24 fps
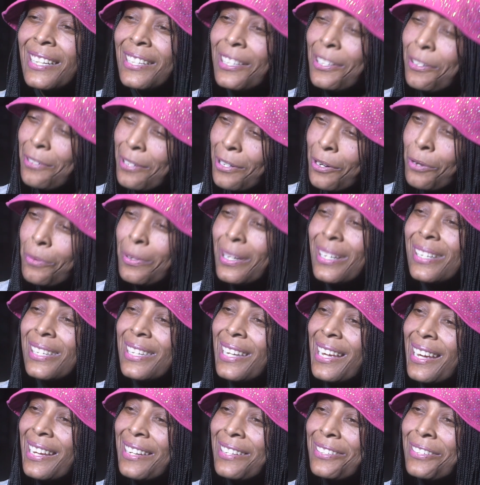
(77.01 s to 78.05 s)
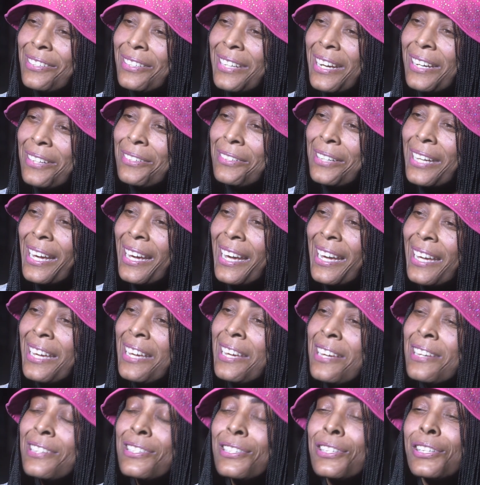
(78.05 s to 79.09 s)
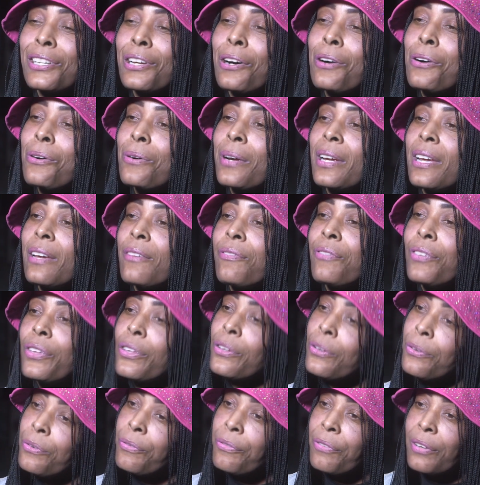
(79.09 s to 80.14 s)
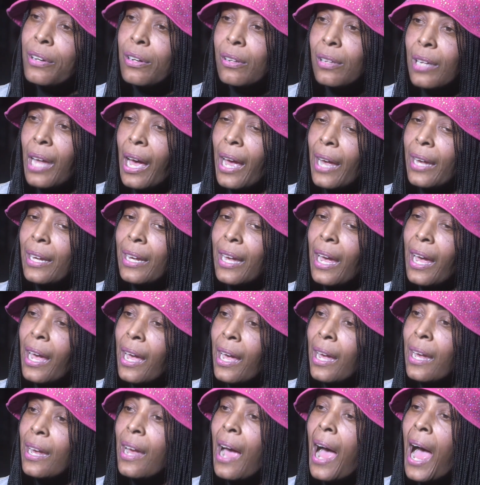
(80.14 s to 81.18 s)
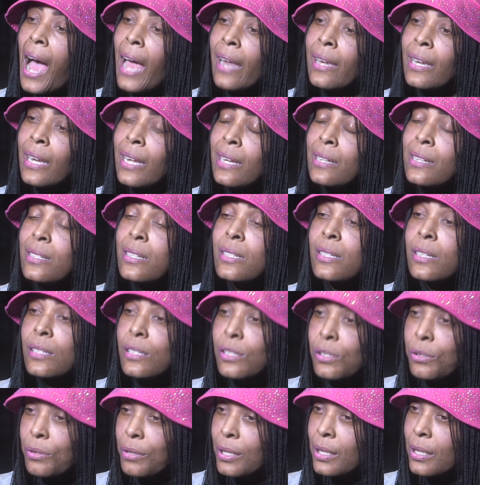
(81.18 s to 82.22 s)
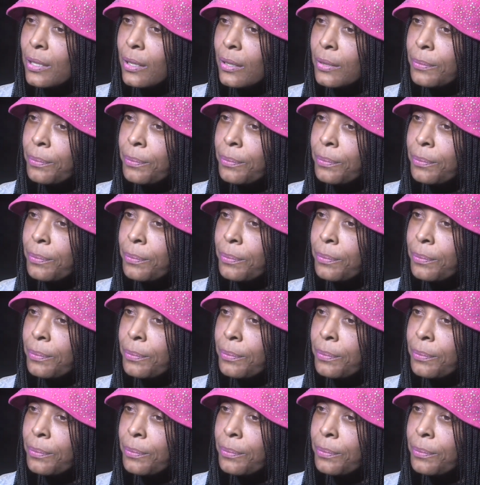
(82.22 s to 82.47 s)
You know we stand on that, okay? So if you feel like, hey, I need a sisterhood,